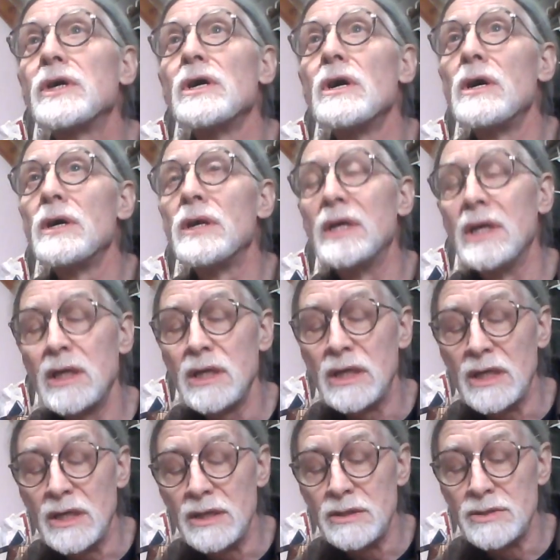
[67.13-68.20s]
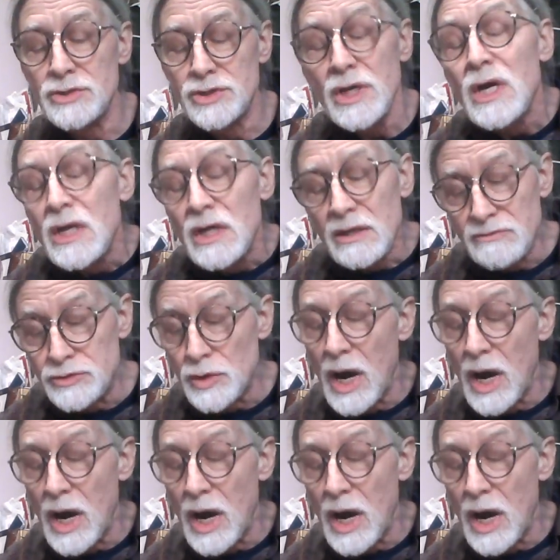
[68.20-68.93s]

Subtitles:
cutting edge of